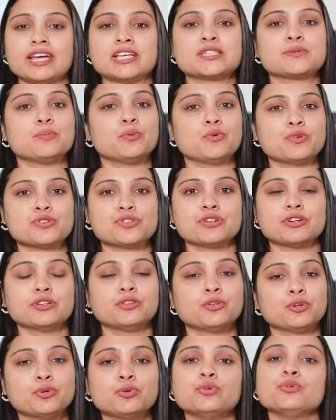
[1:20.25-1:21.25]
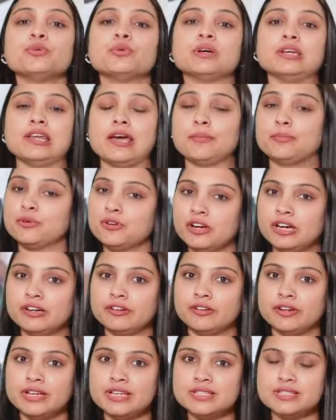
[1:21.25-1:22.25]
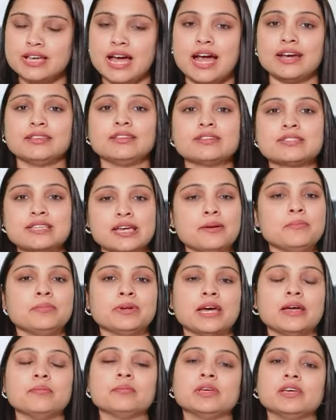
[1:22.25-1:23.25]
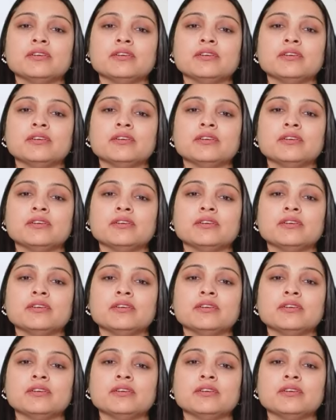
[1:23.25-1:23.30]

exposure through laboratories, at the same time